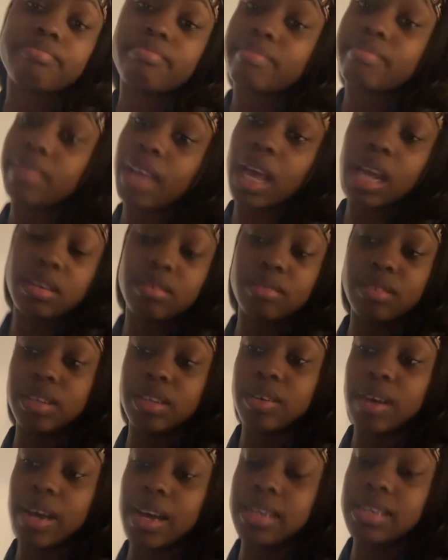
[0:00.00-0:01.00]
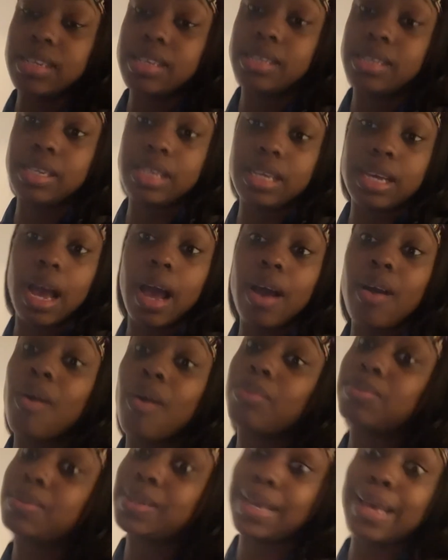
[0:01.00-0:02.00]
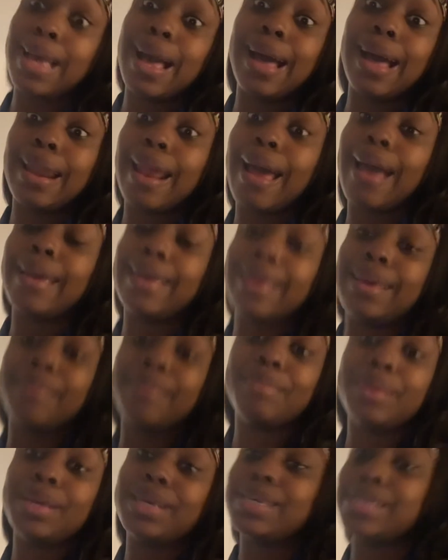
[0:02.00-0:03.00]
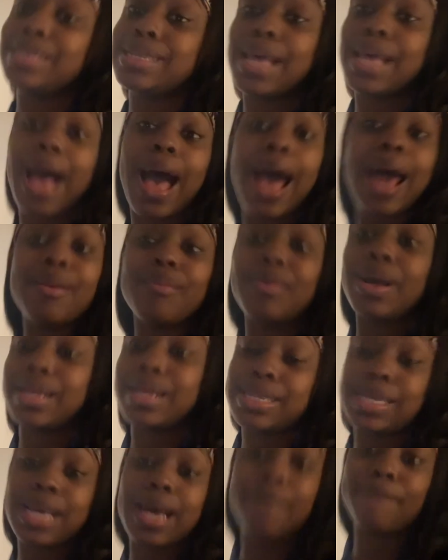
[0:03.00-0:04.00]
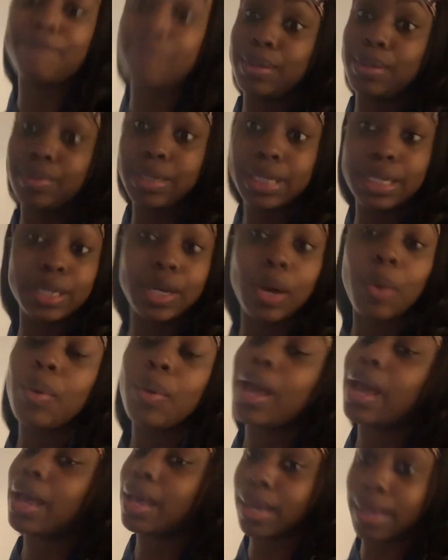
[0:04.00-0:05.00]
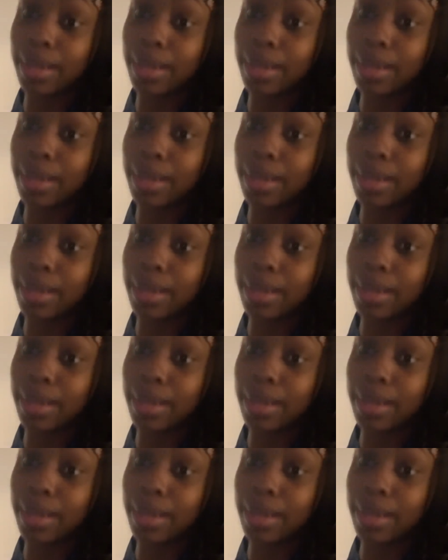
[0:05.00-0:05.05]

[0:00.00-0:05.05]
I don't know, honestly. I hope to God I am because I don't got time for it, okay?